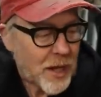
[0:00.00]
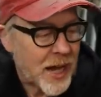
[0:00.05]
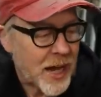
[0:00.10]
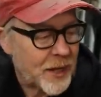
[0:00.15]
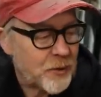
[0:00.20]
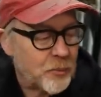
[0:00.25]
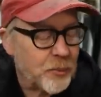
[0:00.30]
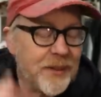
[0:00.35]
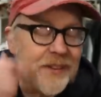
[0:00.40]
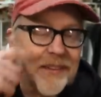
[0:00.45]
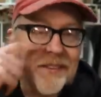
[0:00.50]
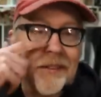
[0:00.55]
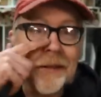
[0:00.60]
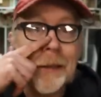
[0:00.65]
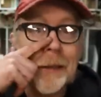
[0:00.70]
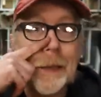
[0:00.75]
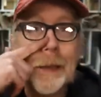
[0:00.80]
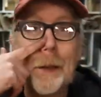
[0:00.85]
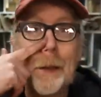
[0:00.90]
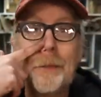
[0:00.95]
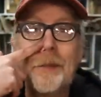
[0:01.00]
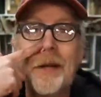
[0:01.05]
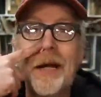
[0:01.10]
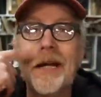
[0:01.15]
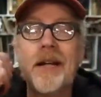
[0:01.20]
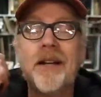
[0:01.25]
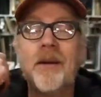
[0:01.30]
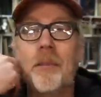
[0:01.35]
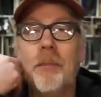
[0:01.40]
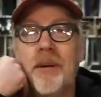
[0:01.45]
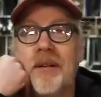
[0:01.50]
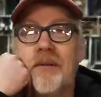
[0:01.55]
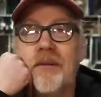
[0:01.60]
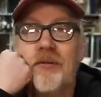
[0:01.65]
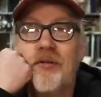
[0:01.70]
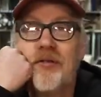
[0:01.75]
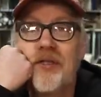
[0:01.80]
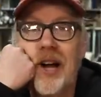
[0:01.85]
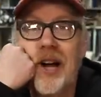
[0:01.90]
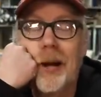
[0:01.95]
I recently obtained a bit
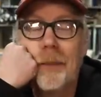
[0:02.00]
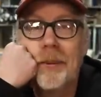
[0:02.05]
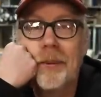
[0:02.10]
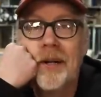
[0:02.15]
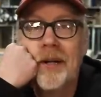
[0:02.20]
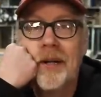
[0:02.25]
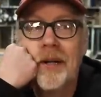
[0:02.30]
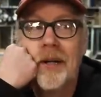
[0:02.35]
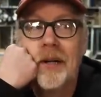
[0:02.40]
of shop